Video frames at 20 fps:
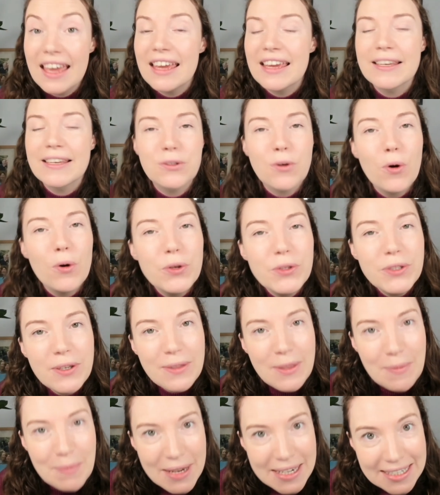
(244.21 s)
He's also
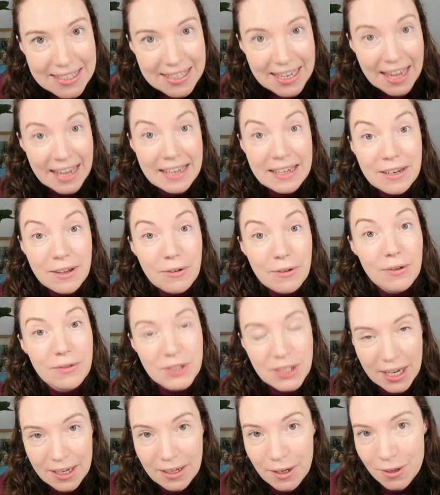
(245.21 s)
the maintainer of
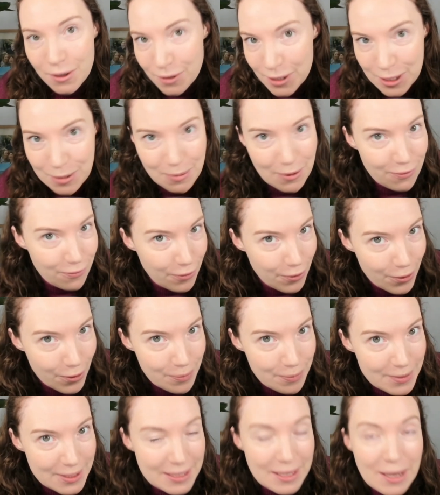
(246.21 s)
Django Crispy
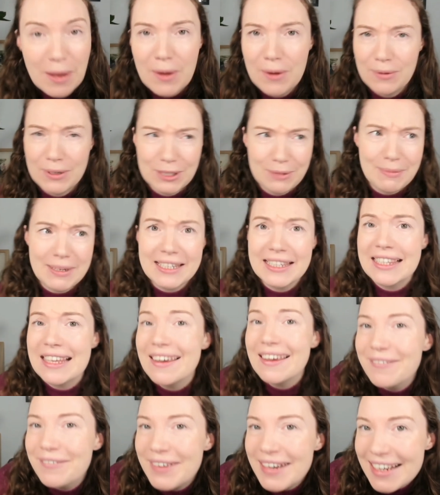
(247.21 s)
Forms, which means
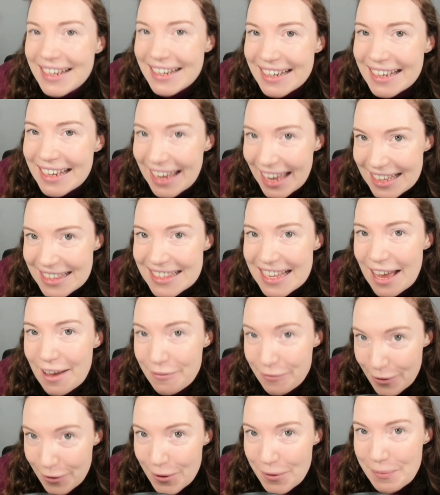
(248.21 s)
he really gets our
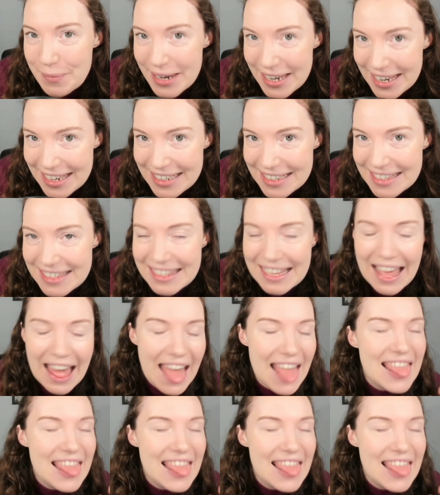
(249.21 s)
form needs.